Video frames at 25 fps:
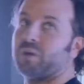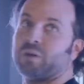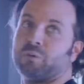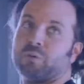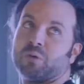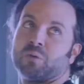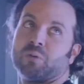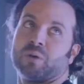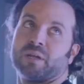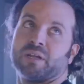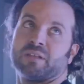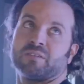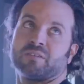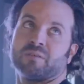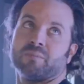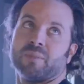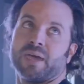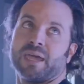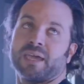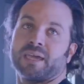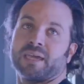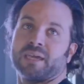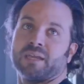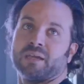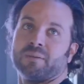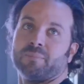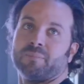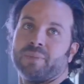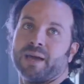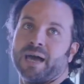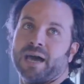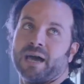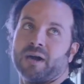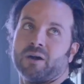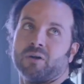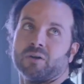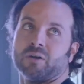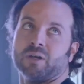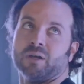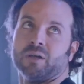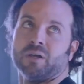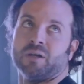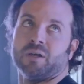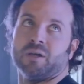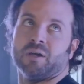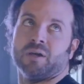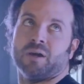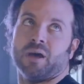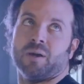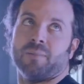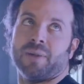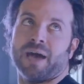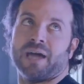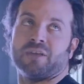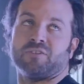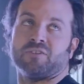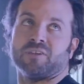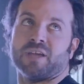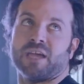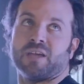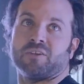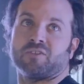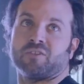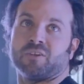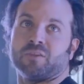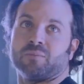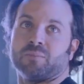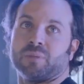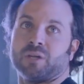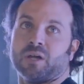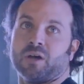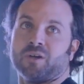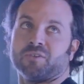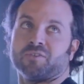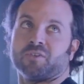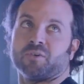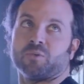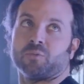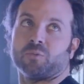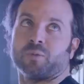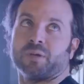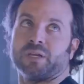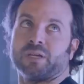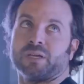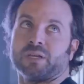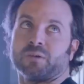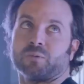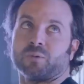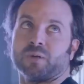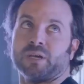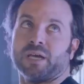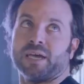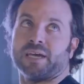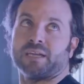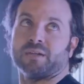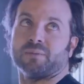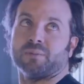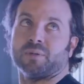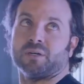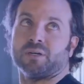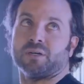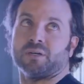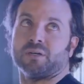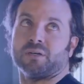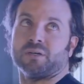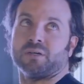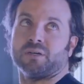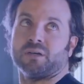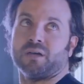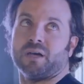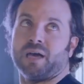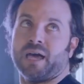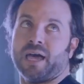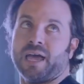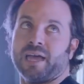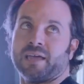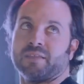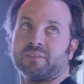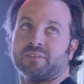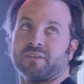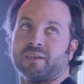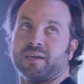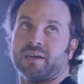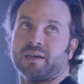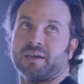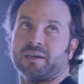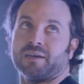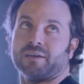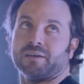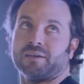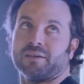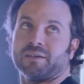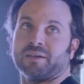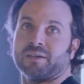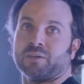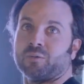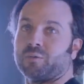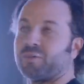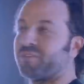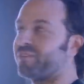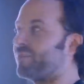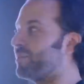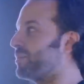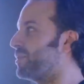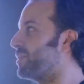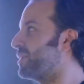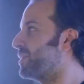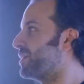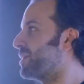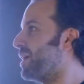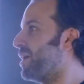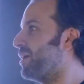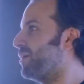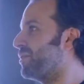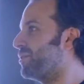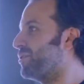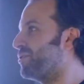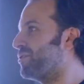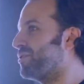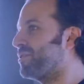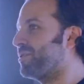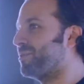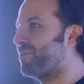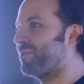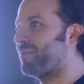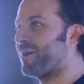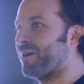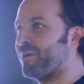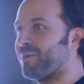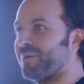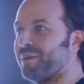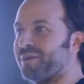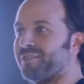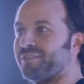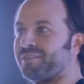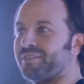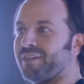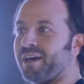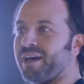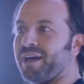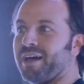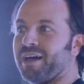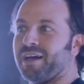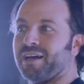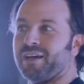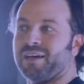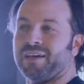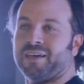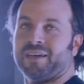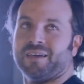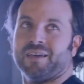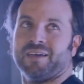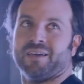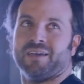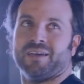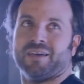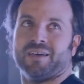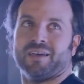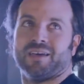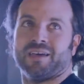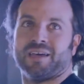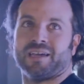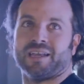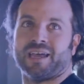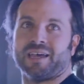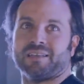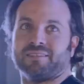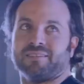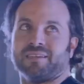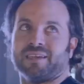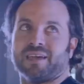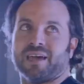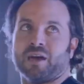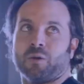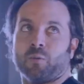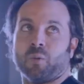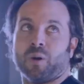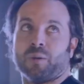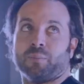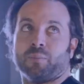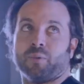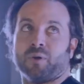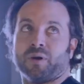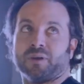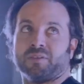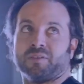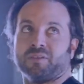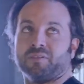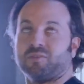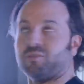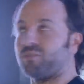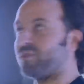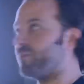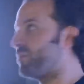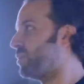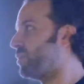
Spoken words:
we wanted to make it about imagination, but also really relatable, and you know, with some good colors too. There was an idea at one point to do the